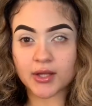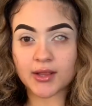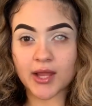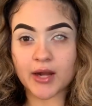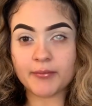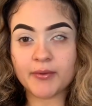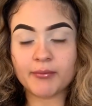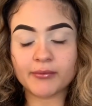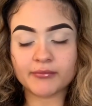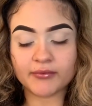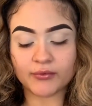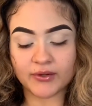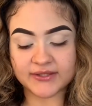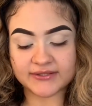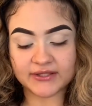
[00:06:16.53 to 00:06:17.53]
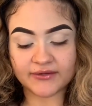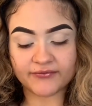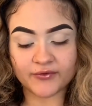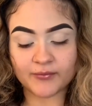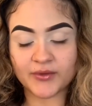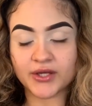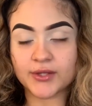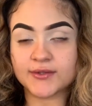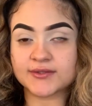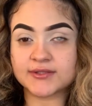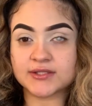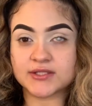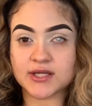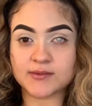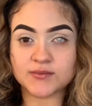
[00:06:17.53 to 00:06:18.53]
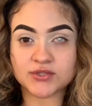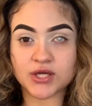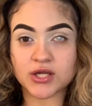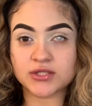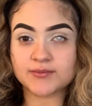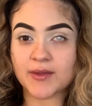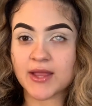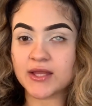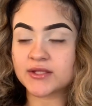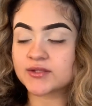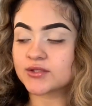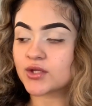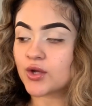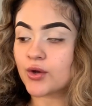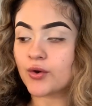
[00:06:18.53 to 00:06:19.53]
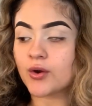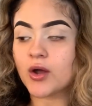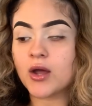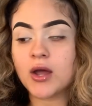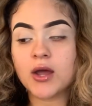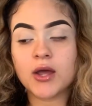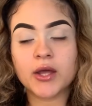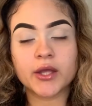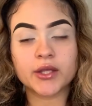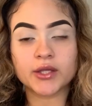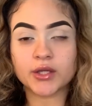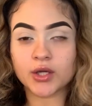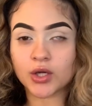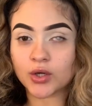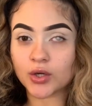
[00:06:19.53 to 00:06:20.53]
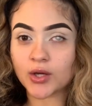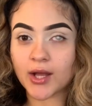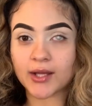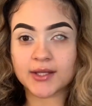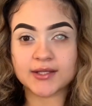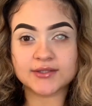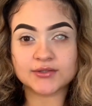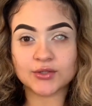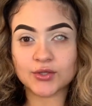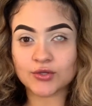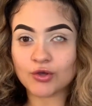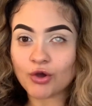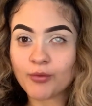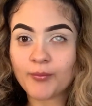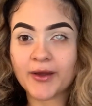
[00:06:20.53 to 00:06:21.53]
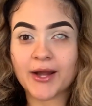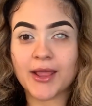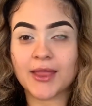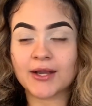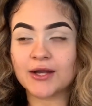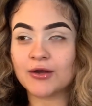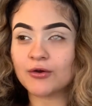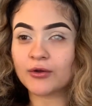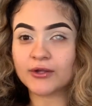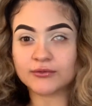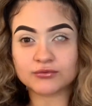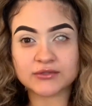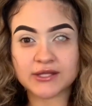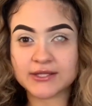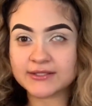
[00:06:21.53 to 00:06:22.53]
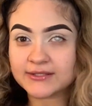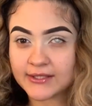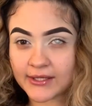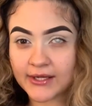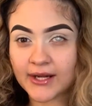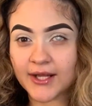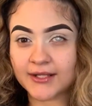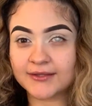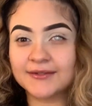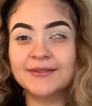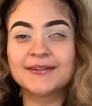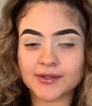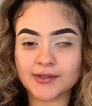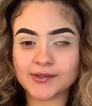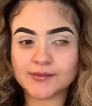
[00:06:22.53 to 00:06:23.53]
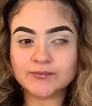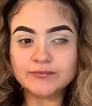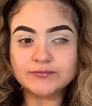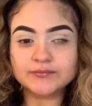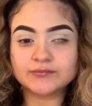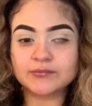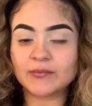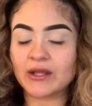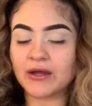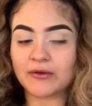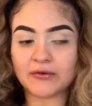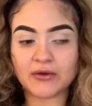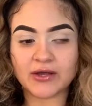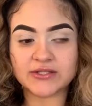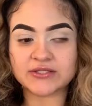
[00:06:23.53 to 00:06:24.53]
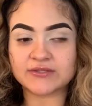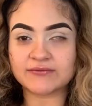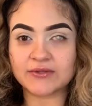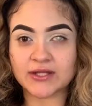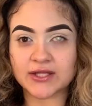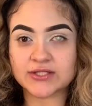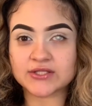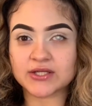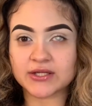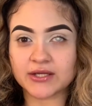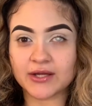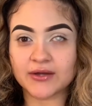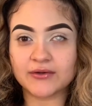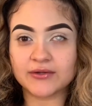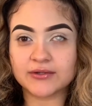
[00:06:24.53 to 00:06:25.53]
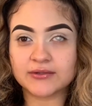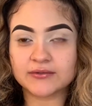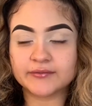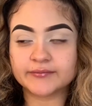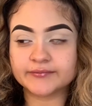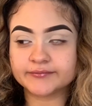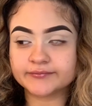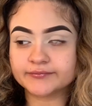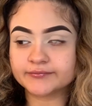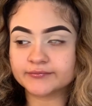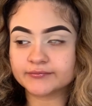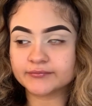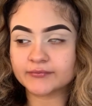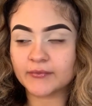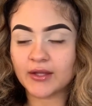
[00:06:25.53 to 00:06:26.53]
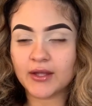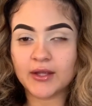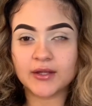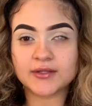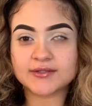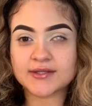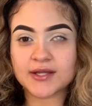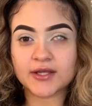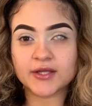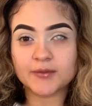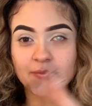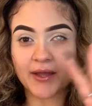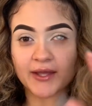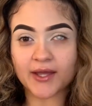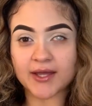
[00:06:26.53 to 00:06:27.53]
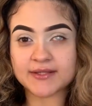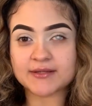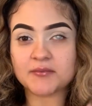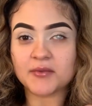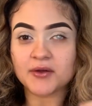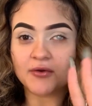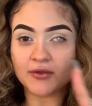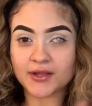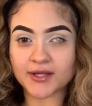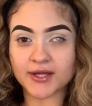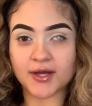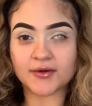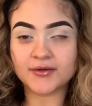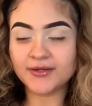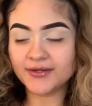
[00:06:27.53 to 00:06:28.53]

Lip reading: A lot of people requested for me to use the James Charles palette, so, you know, aquí estoy yo para darle lo que ustedes quieran. I don't know, I just feel like shit now. So goodbye guys, I'm gonna go lay down.